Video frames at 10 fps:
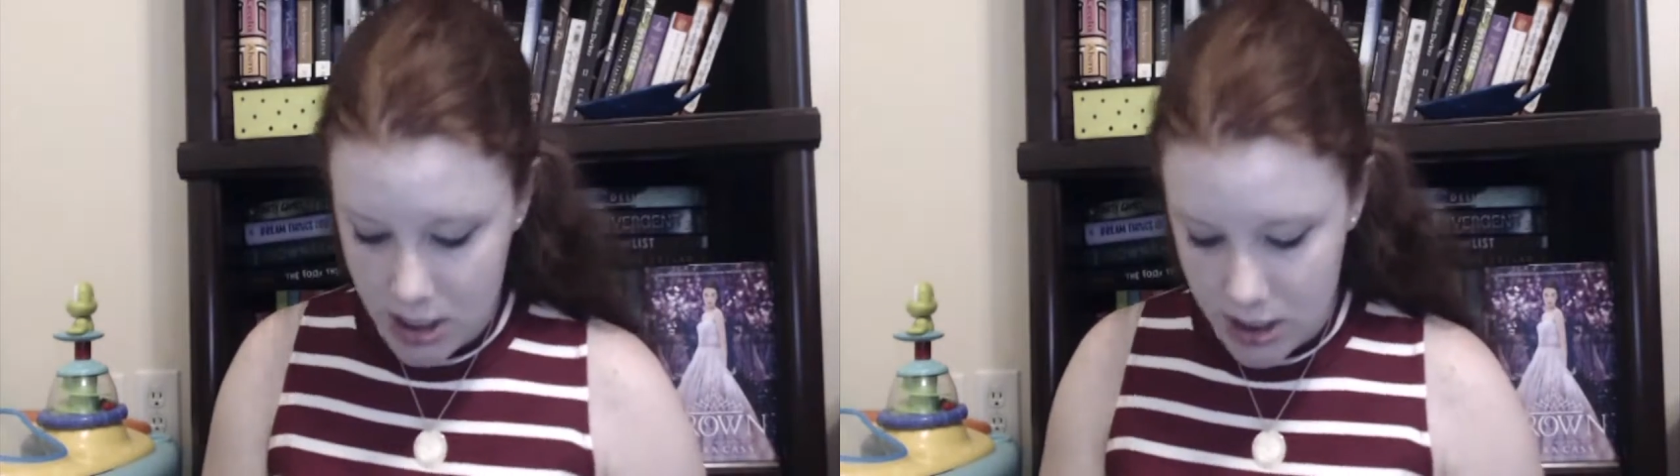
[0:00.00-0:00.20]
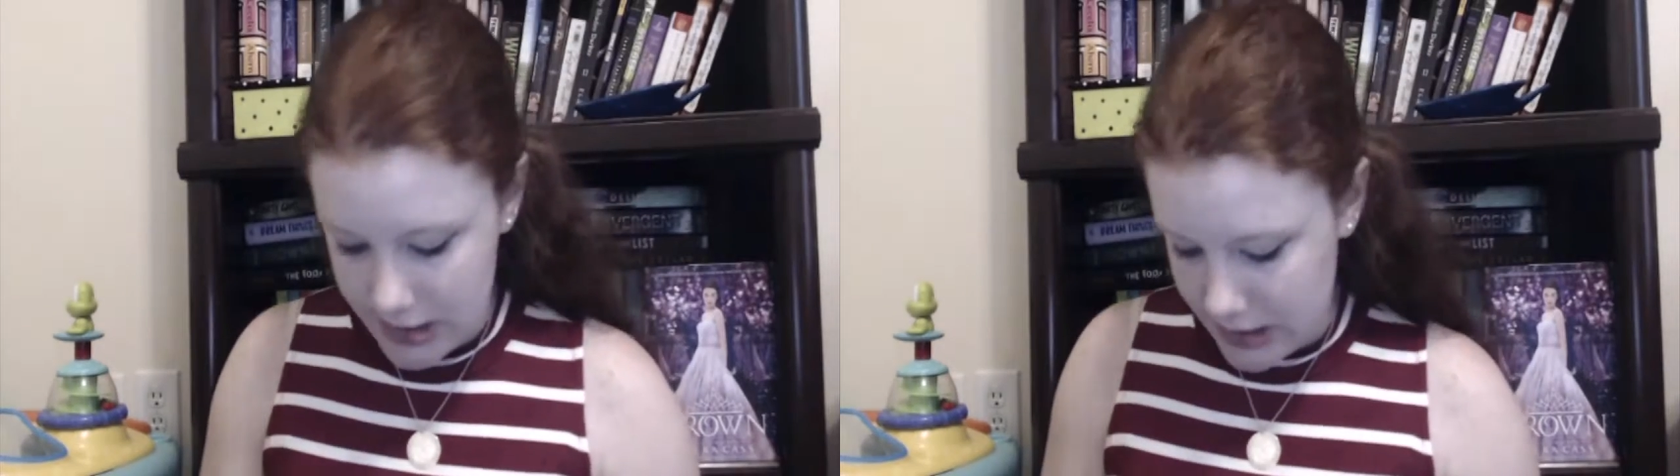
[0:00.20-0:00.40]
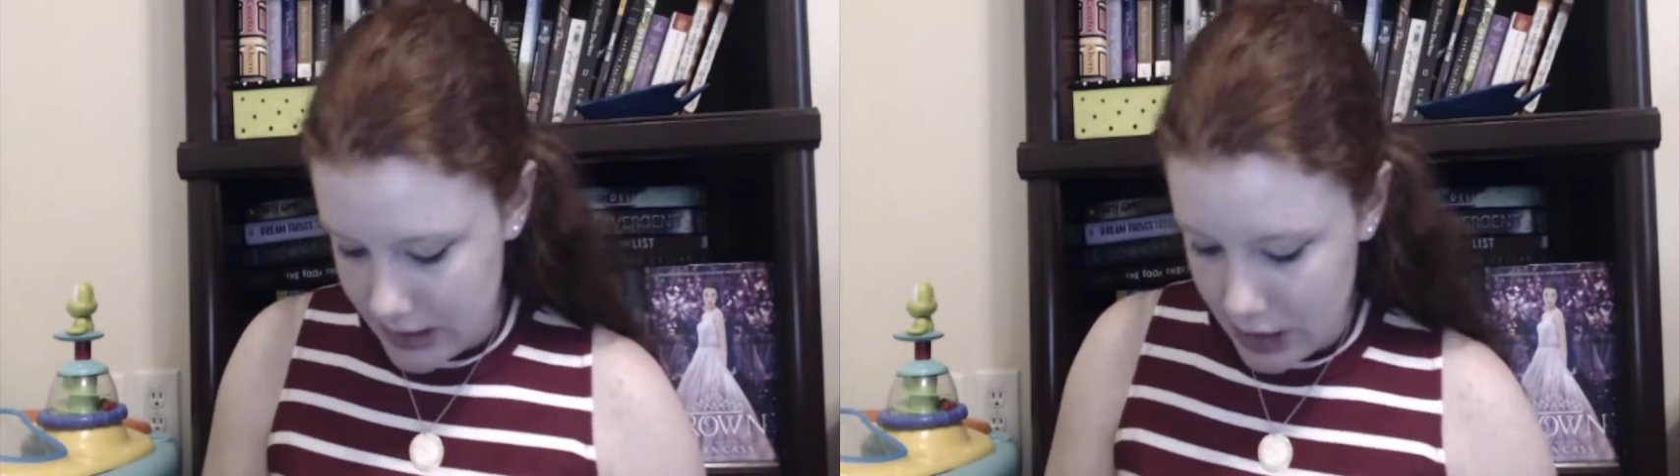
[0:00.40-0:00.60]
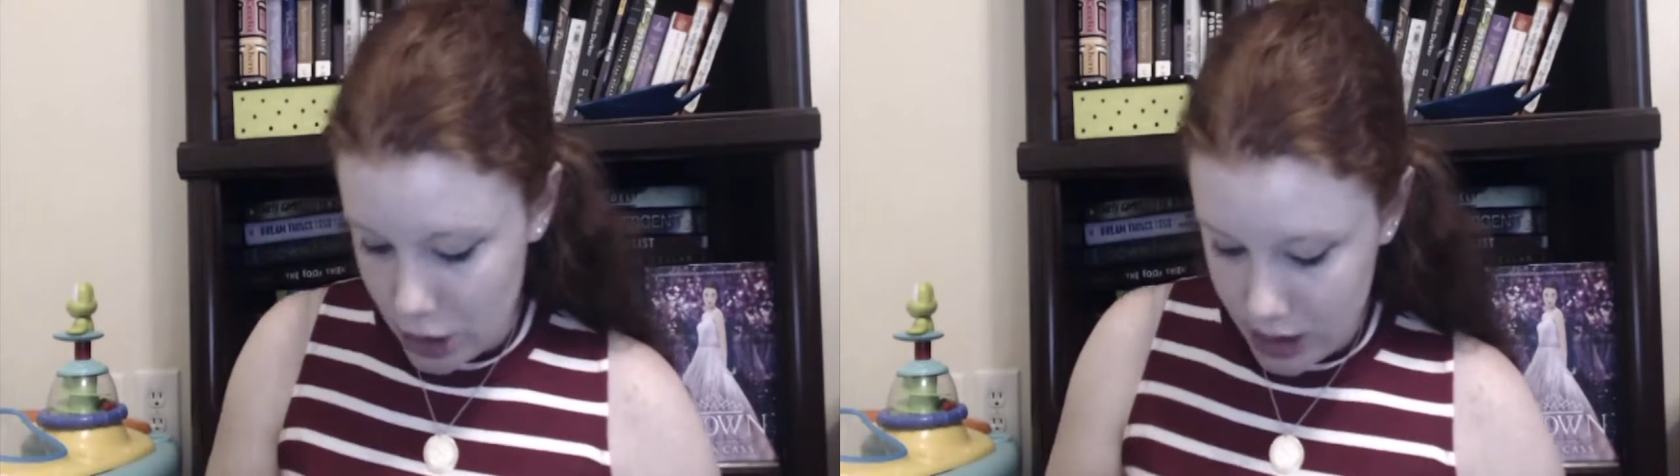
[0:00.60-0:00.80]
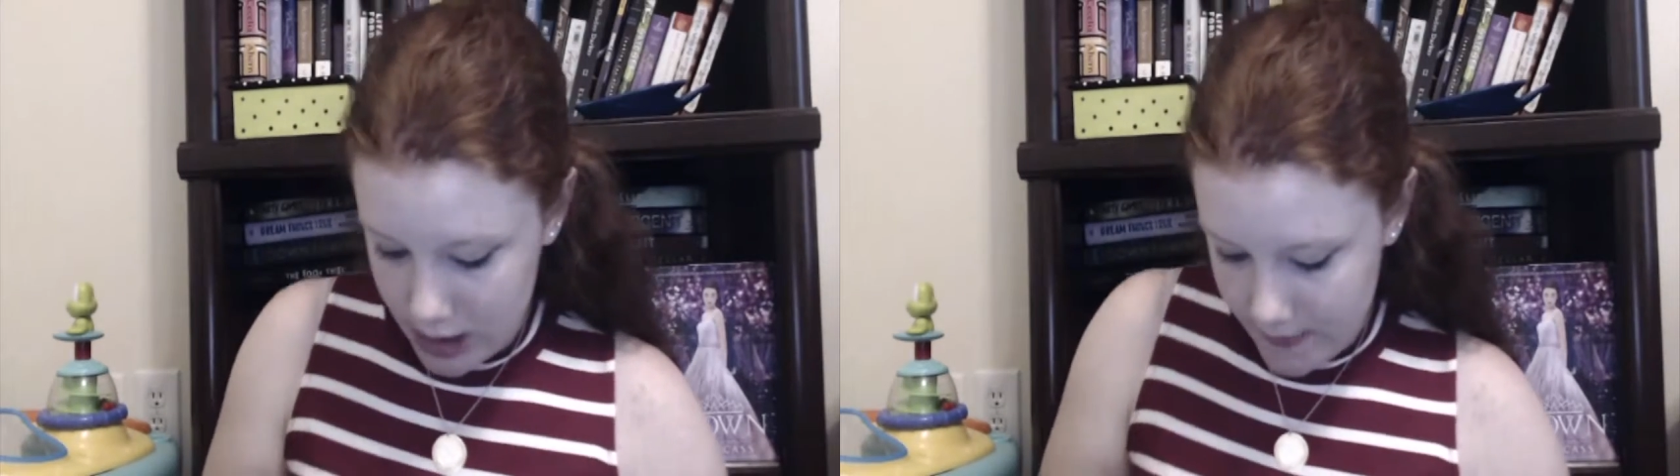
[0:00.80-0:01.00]
Let's take a
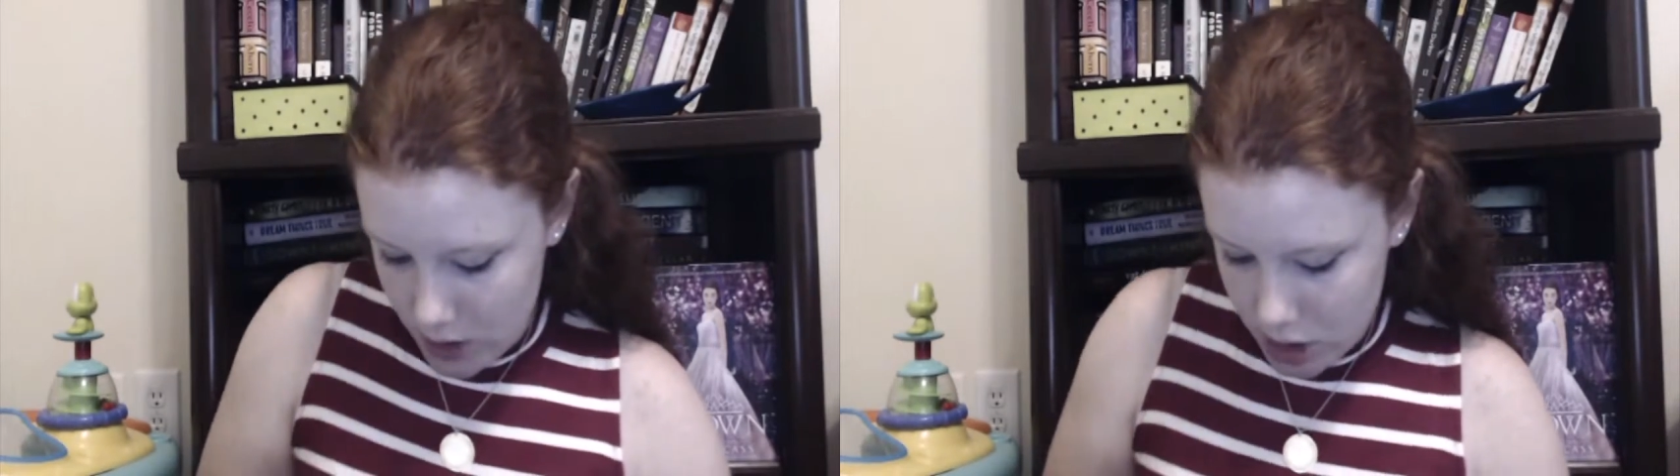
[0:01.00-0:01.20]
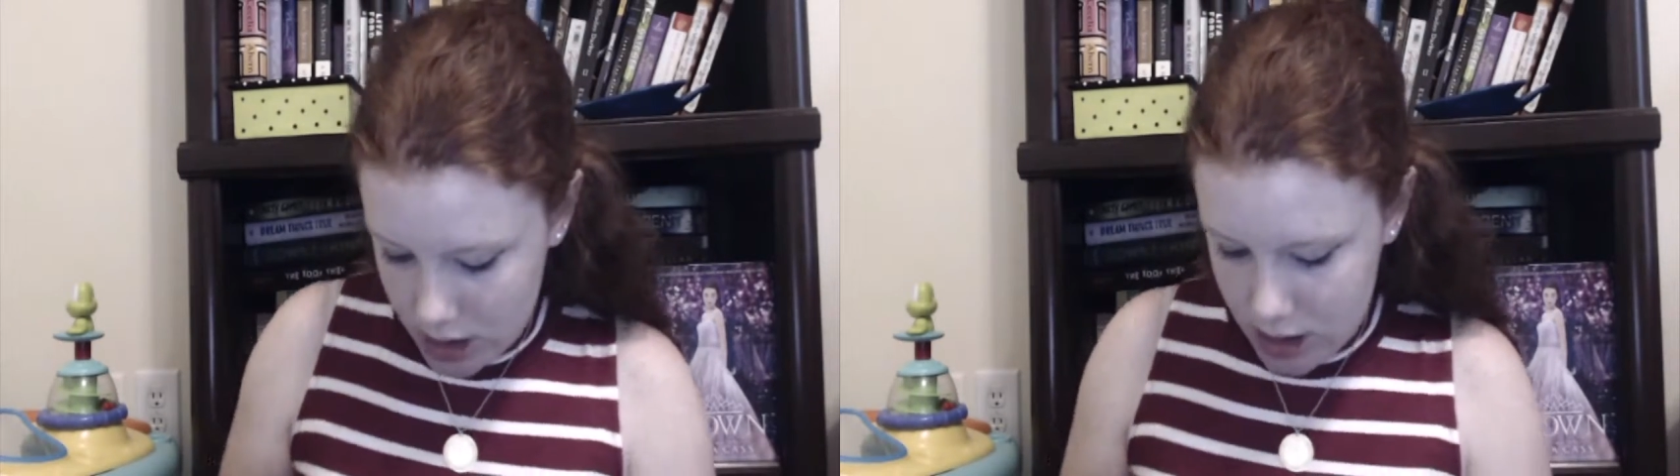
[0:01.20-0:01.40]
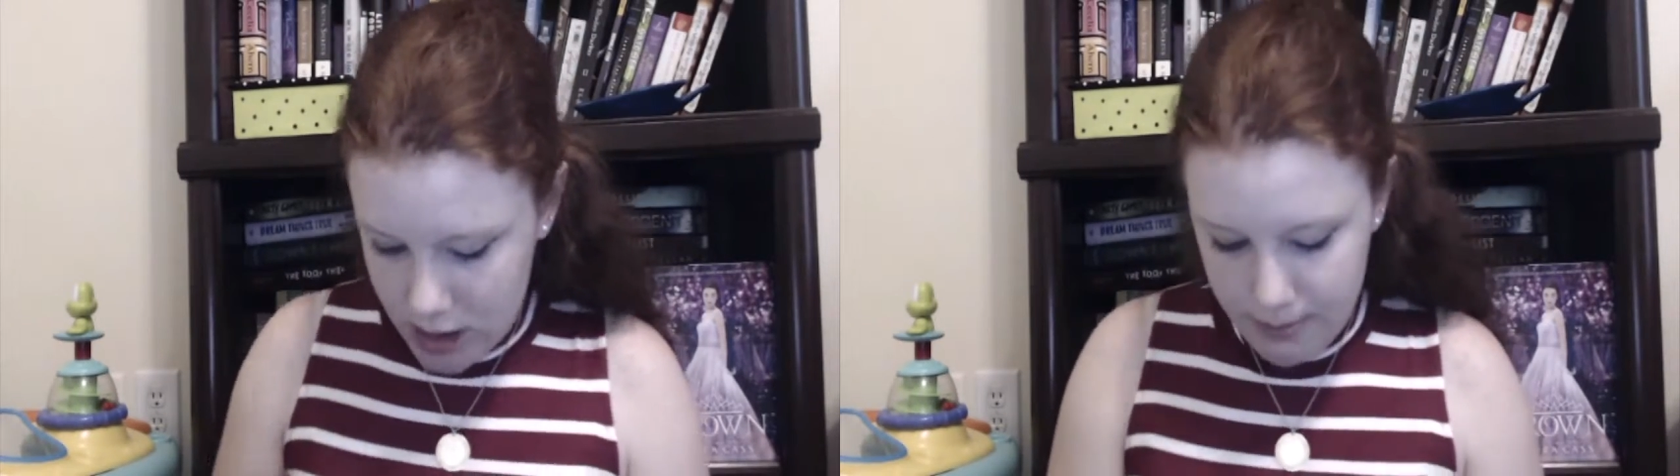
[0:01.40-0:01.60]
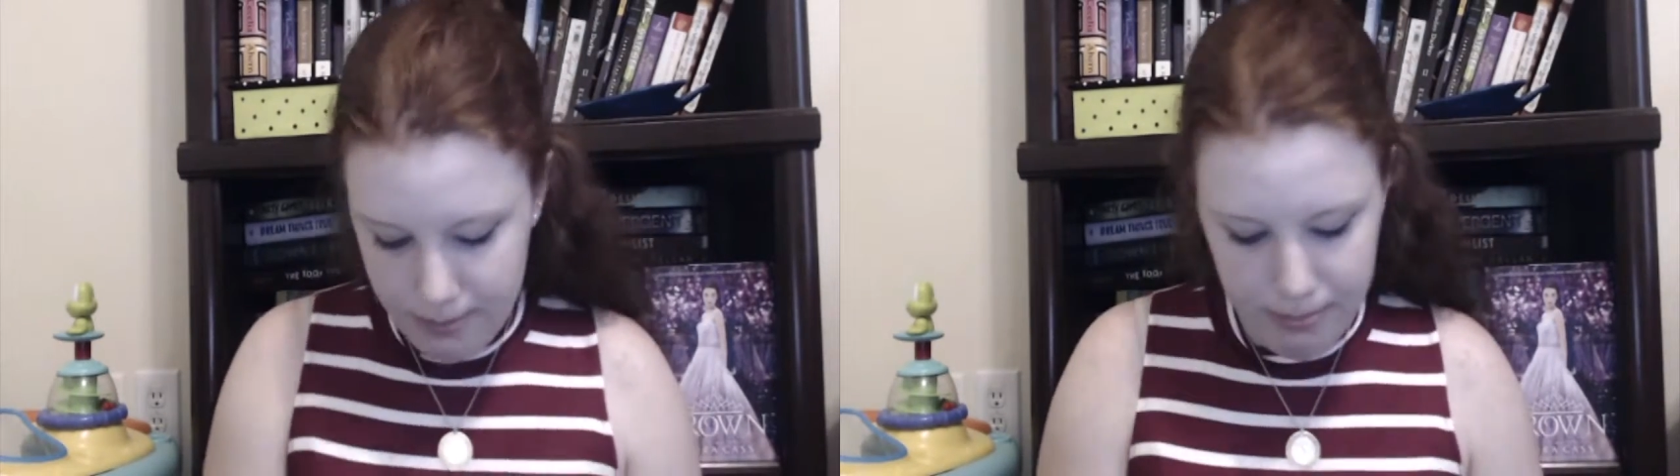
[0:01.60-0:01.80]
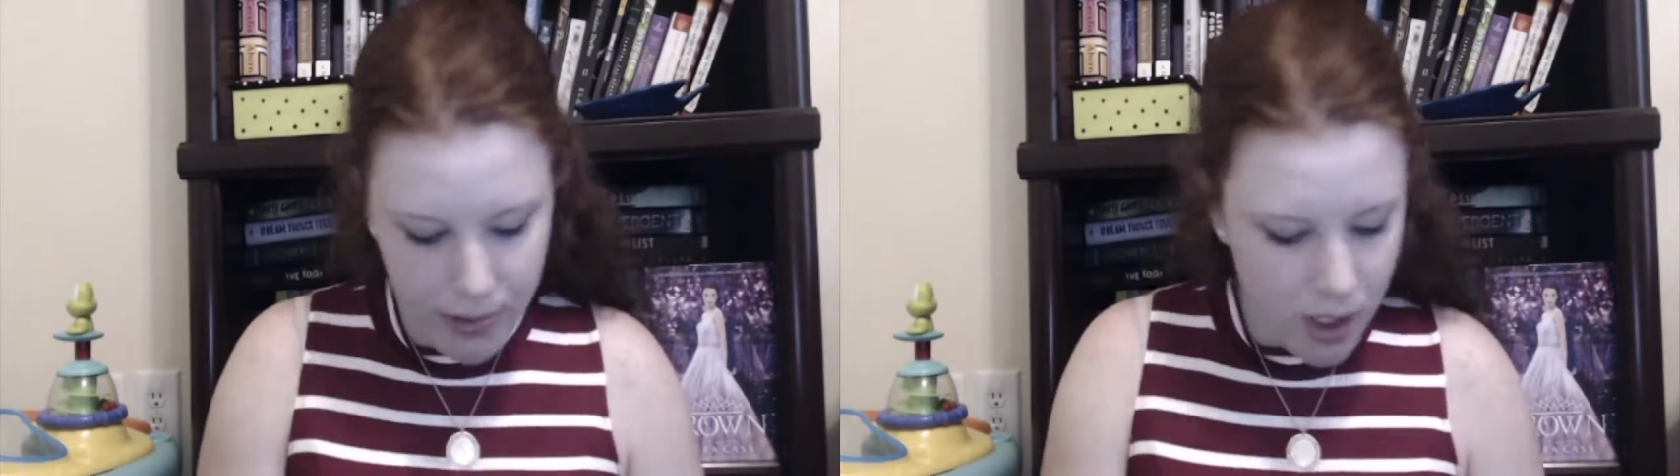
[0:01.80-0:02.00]
look at the first
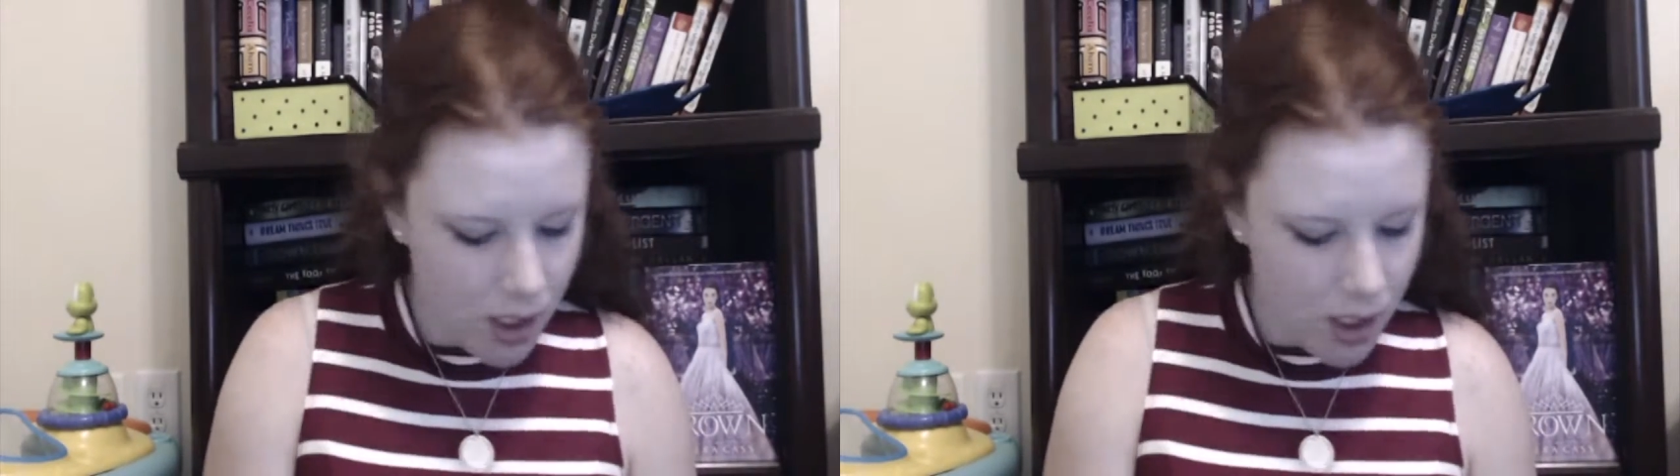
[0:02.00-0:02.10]
book.